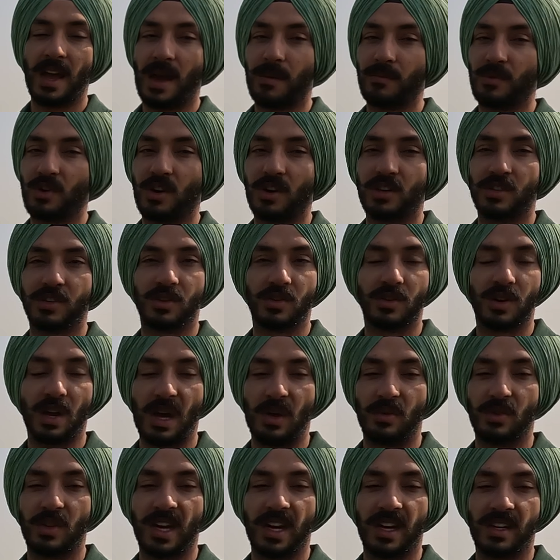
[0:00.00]
I'm not sure
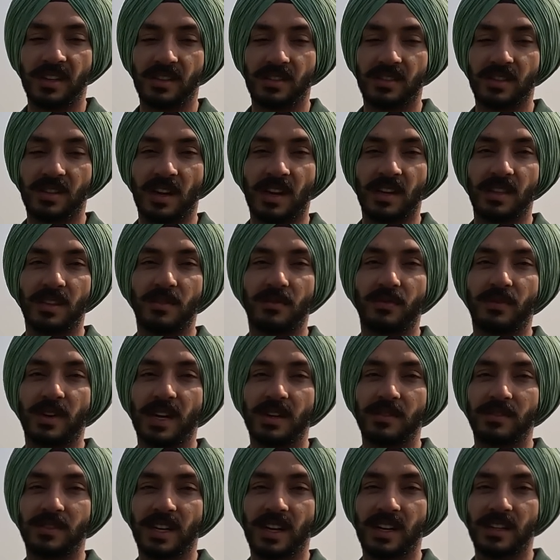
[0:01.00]
how the other
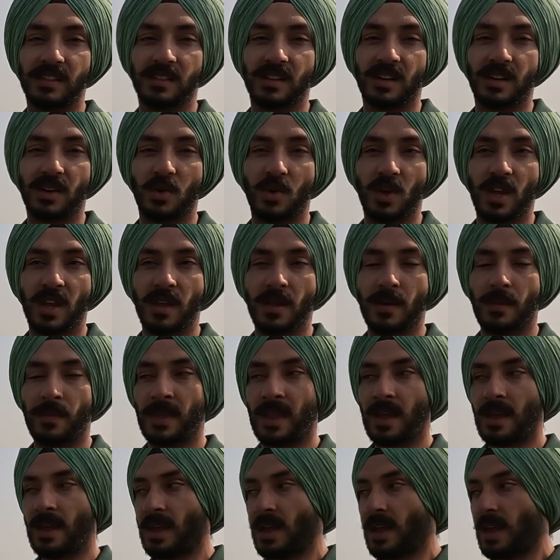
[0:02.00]
5 sites are doing.
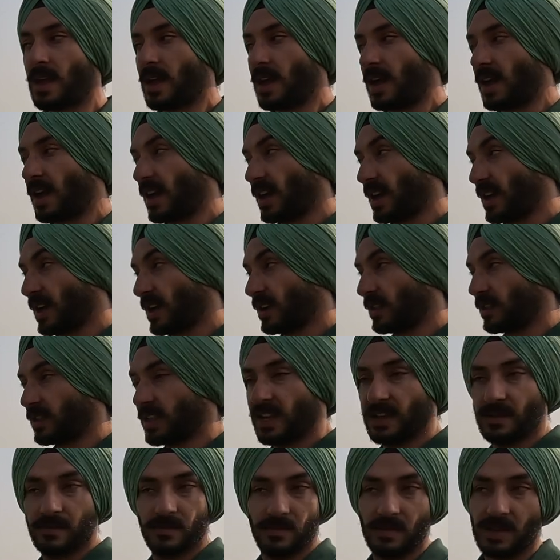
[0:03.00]

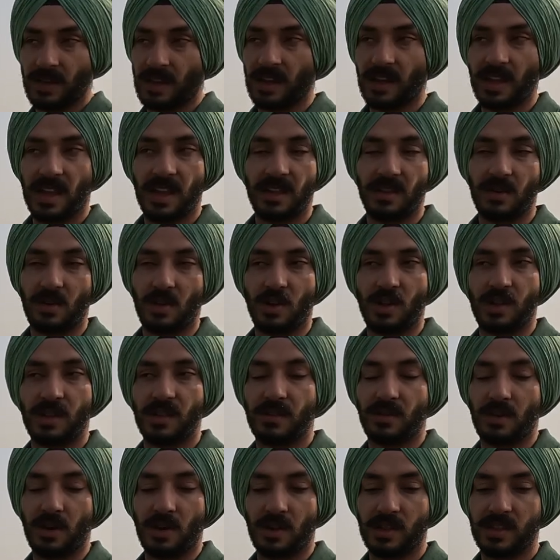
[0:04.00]
They again, all
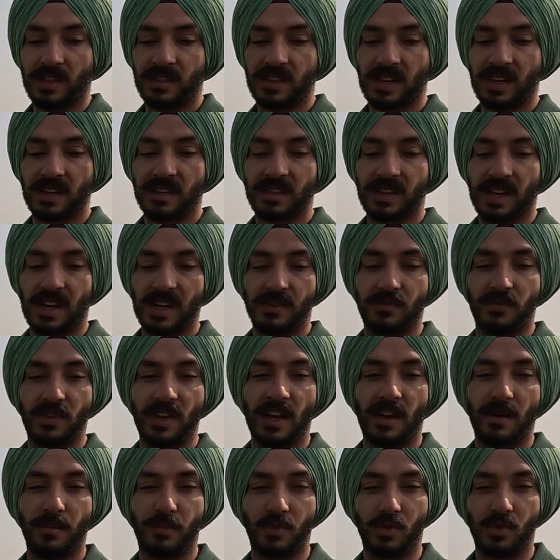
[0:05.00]
the 6 sites, we
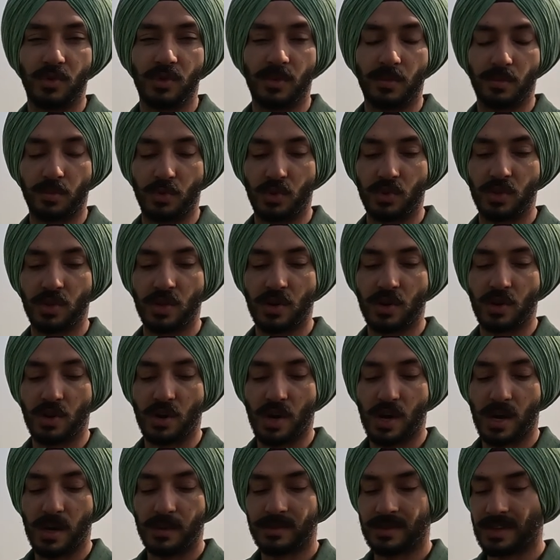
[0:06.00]
have both the
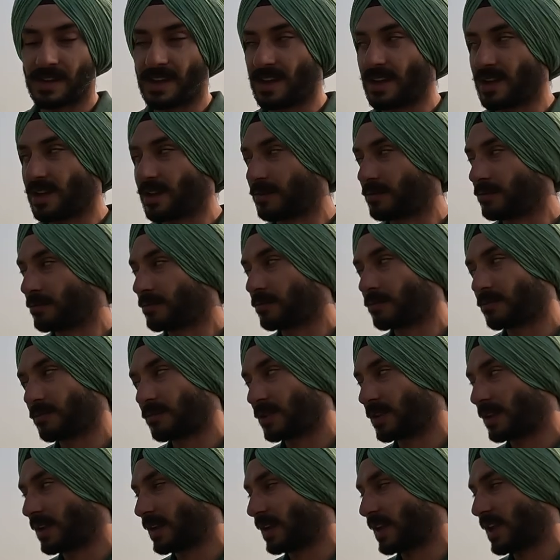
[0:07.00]
crops. And
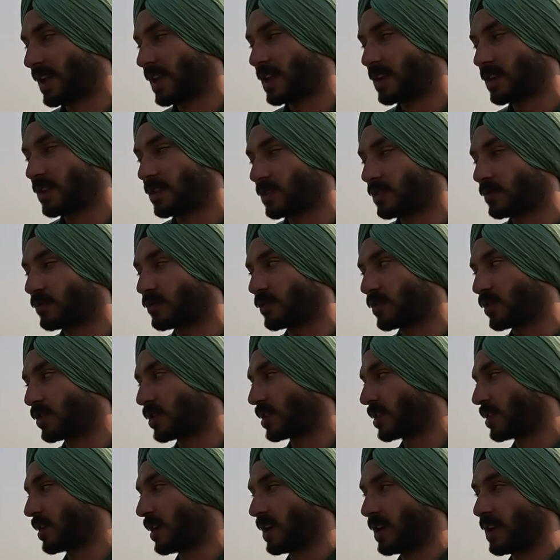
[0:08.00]
again in the
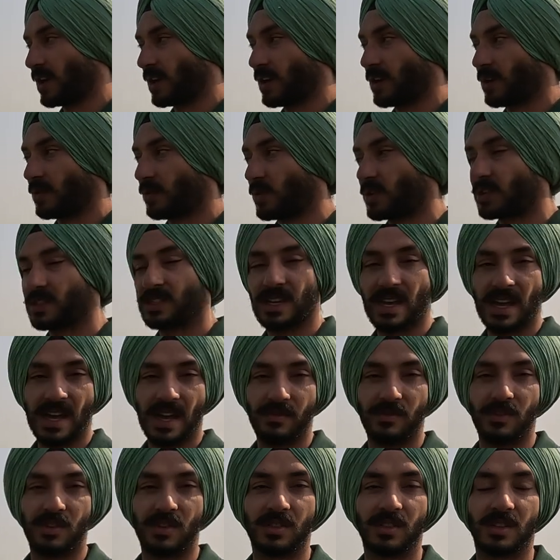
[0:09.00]
fall, once I
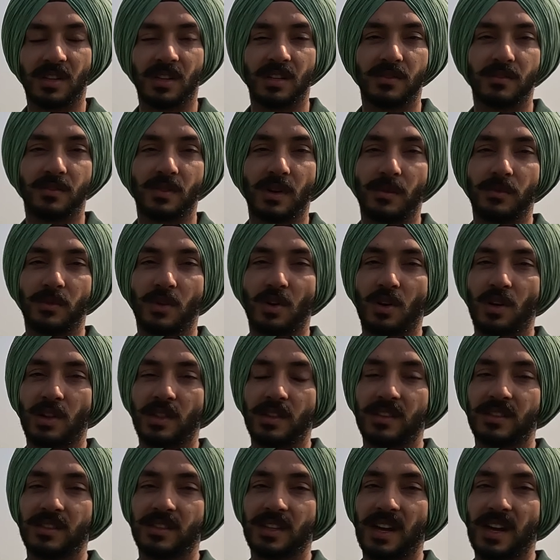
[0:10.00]
have the results from all
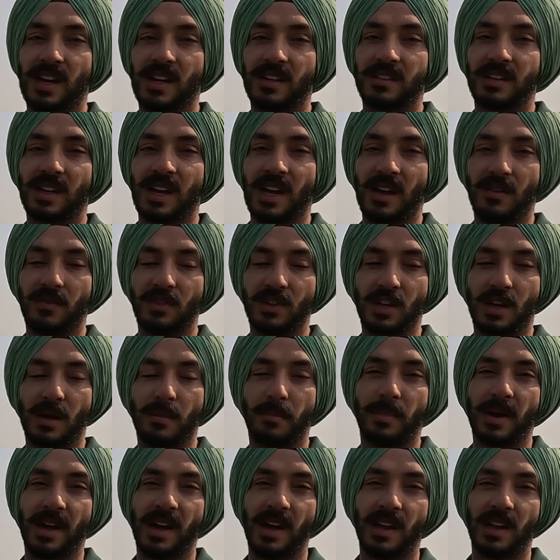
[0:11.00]
the sites, I will
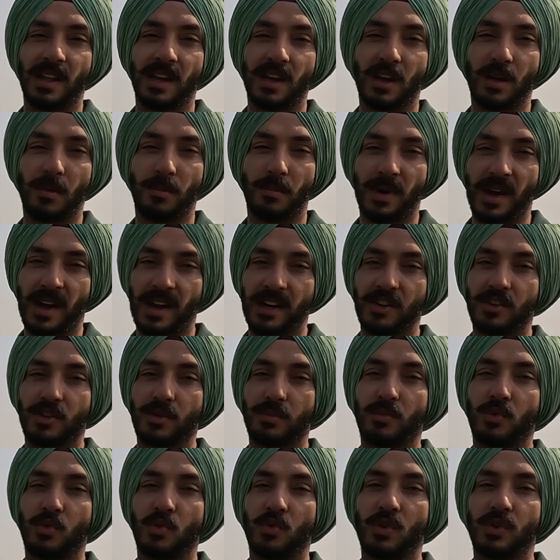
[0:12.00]
compile a combined
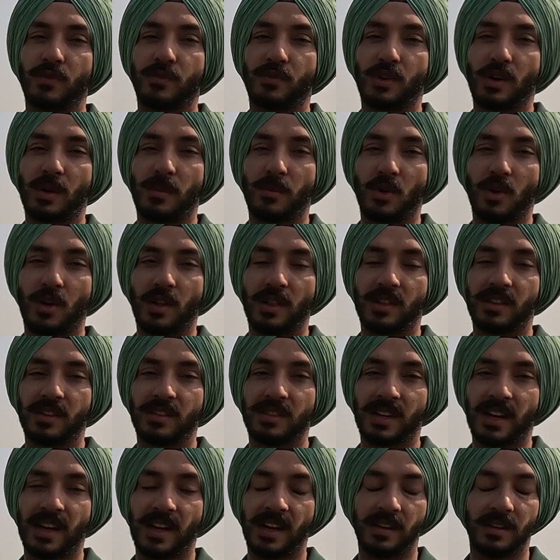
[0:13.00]
report from all the
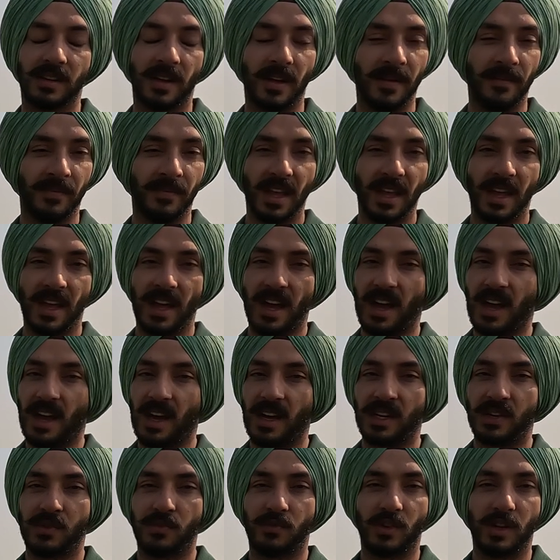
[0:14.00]
sites.
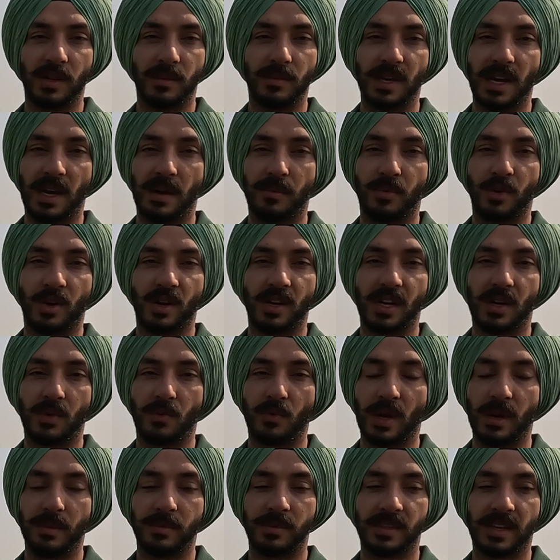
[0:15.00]
It will be up on our
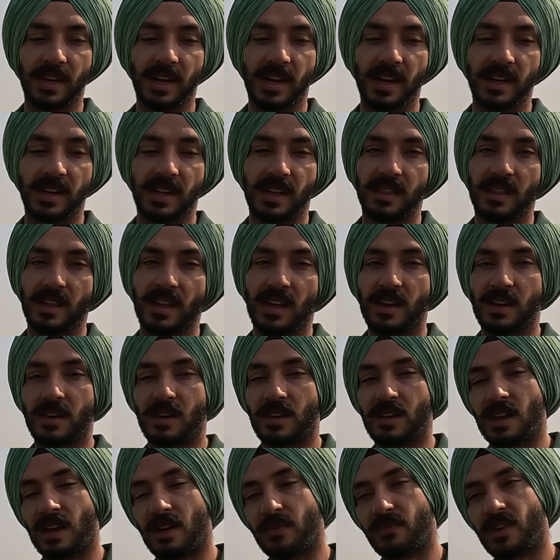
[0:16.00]
website, and
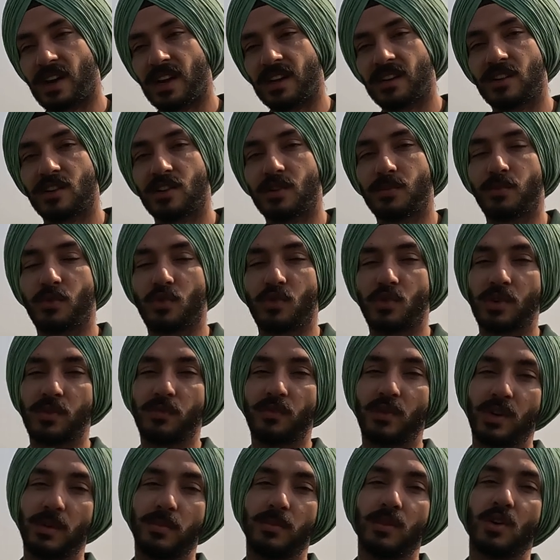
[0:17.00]
then a final report
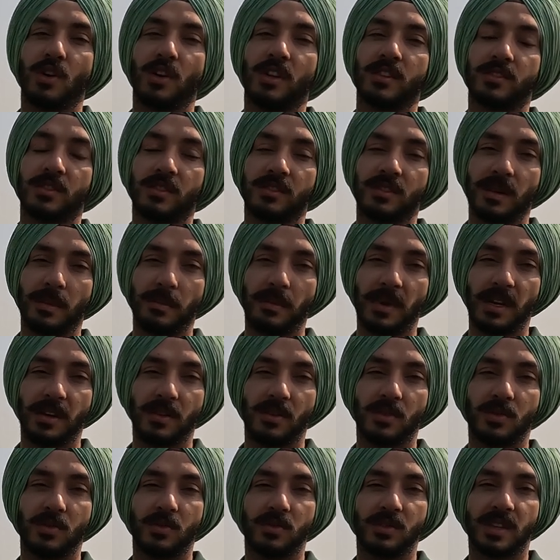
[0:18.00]
will be also
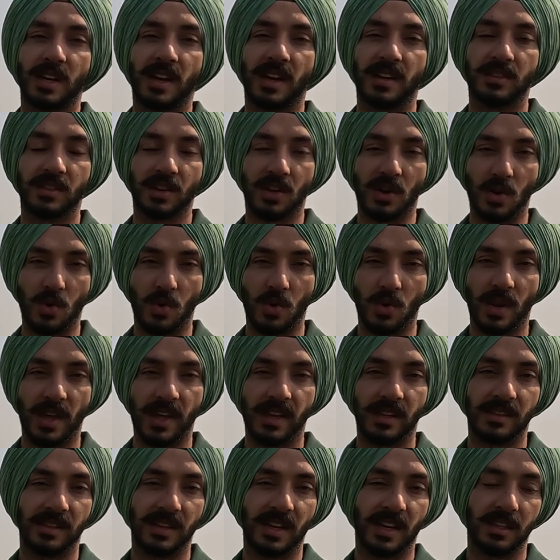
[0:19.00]
submitted to SAS Canola
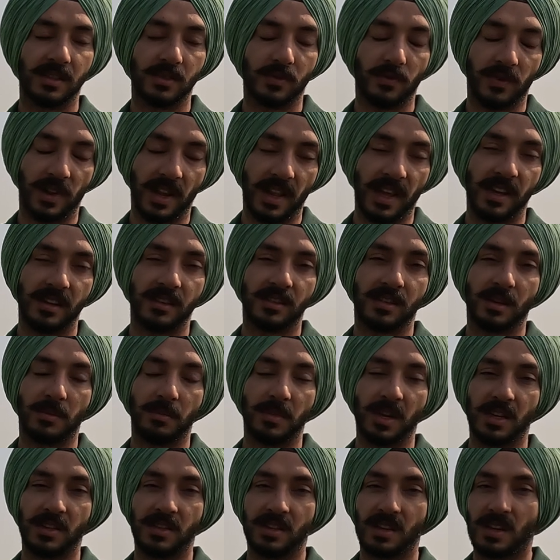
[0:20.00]
and SAS Flax
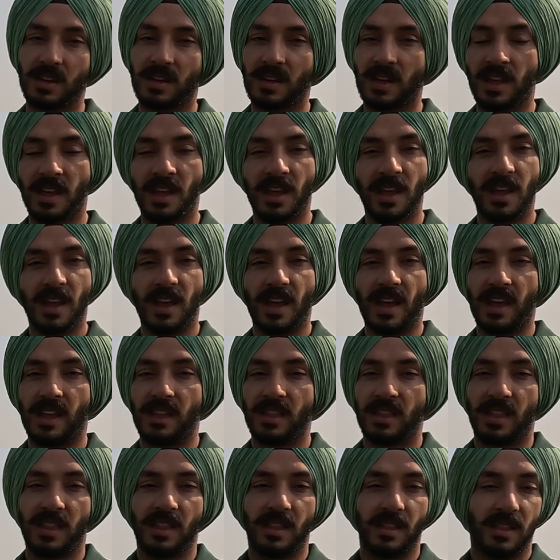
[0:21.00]
Commission,
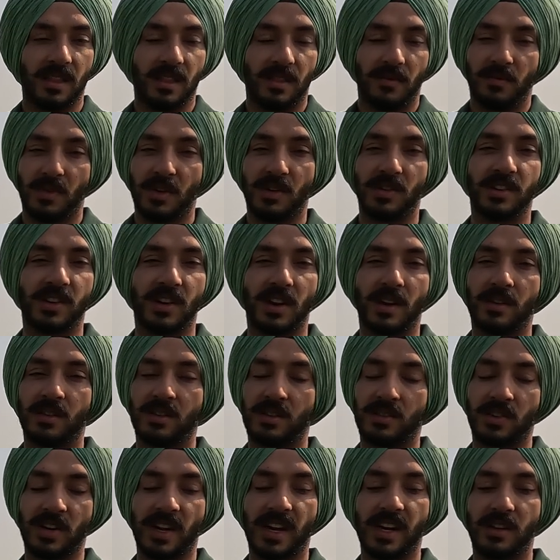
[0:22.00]
and we'll
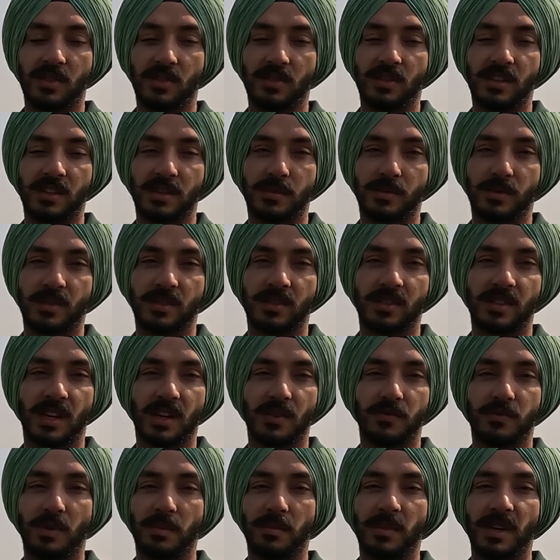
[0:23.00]
try to disperse the
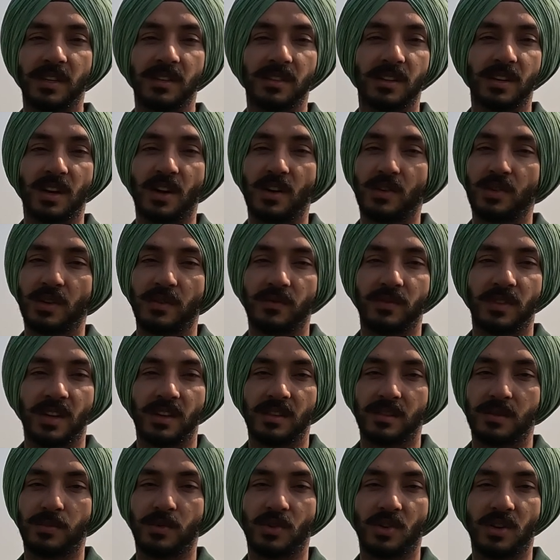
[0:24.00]
information out of
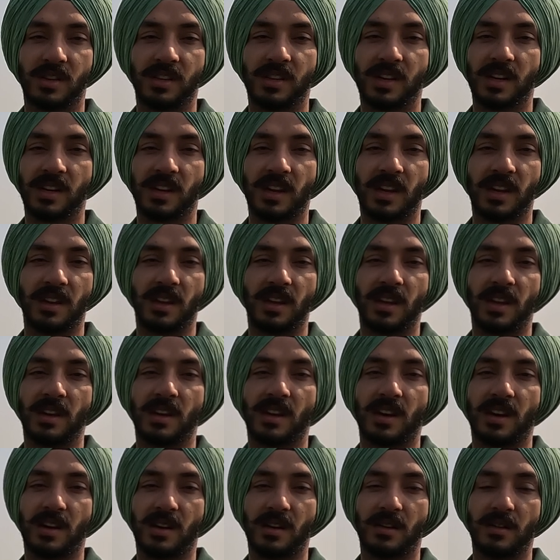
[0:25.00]
this project
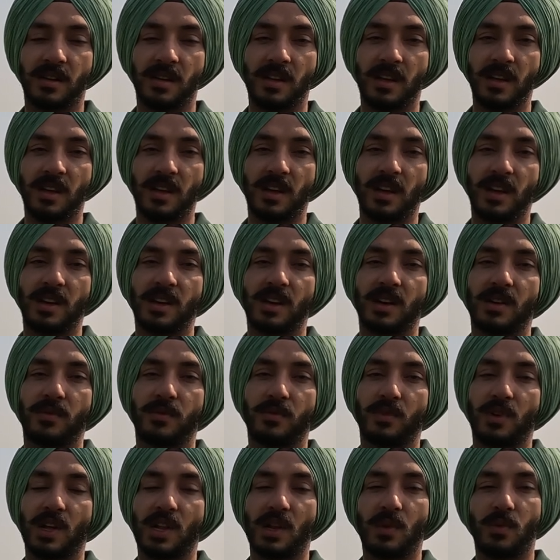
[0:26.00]
in our
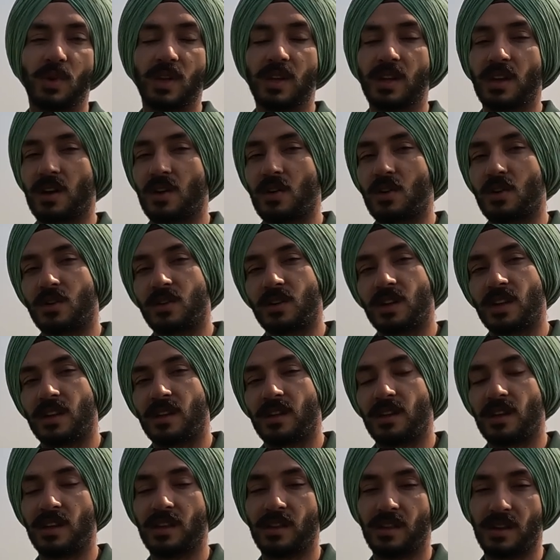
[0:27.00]
following or
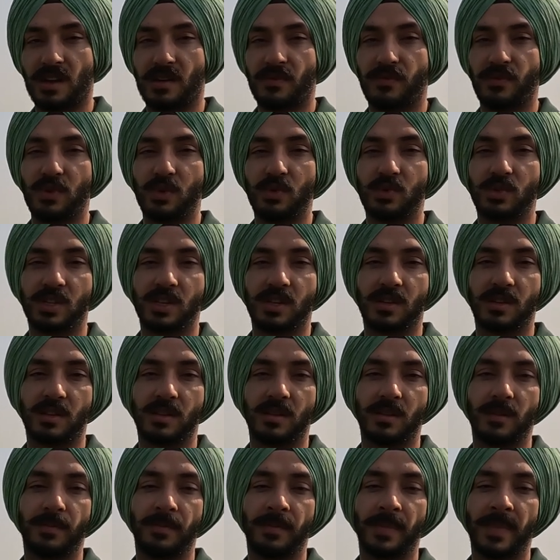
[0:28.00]
in our
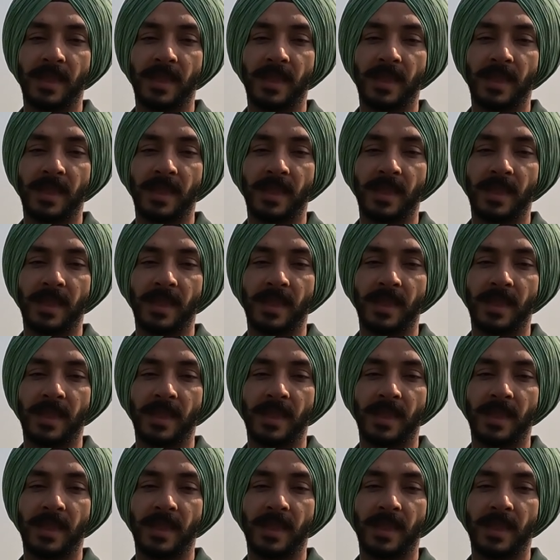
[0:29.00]
future